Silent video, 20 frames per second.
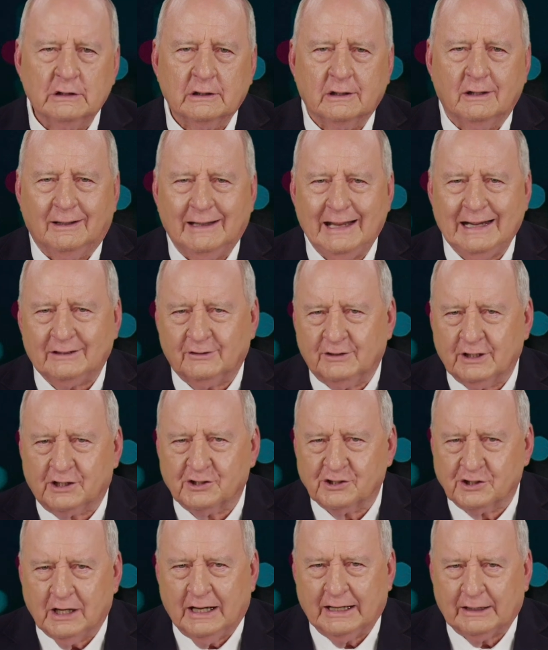
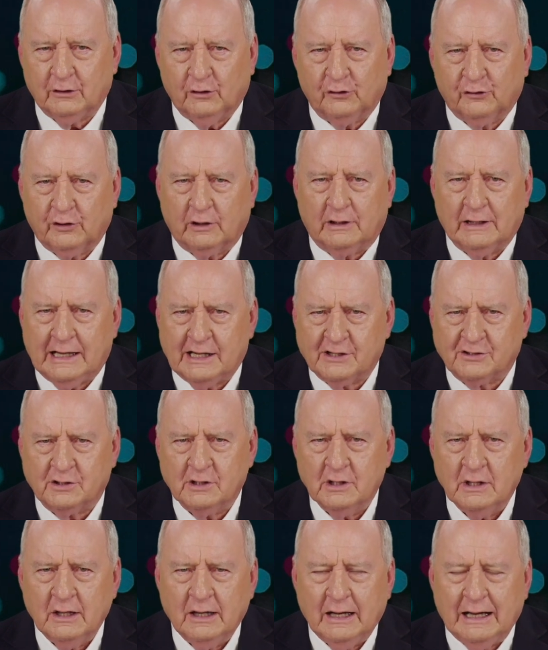galactic cycles that
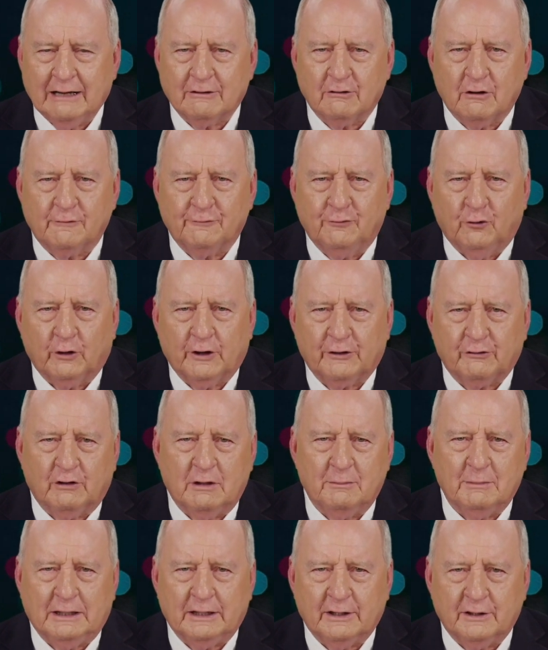last
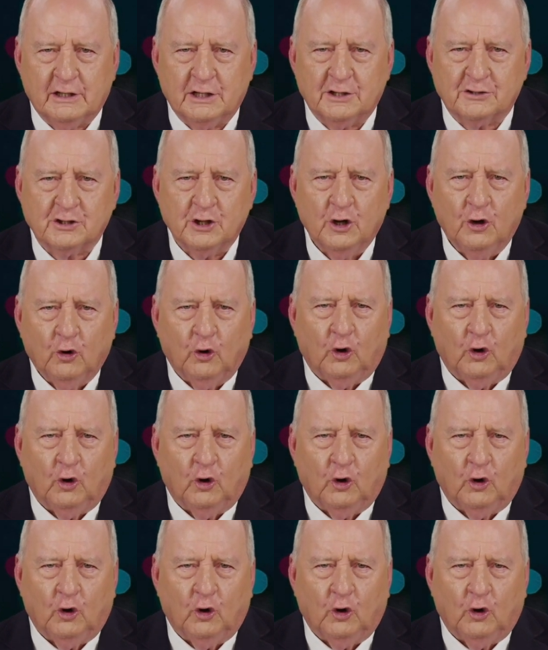143 million years,